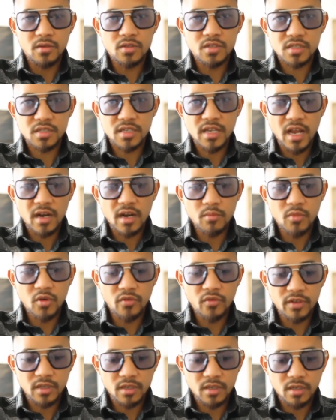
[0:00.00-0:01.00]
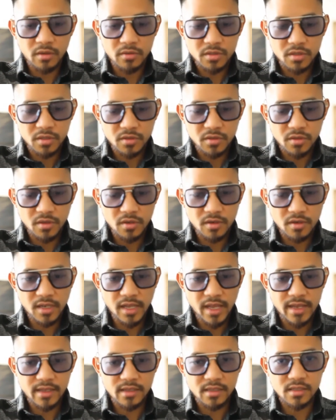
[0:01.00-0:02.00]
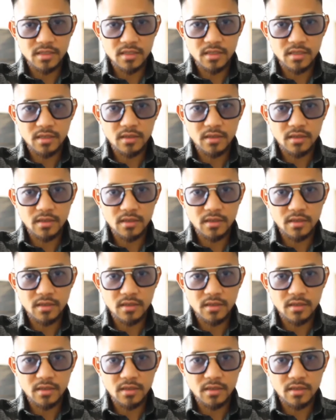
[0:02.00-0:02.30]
just got to move it closer to your lens,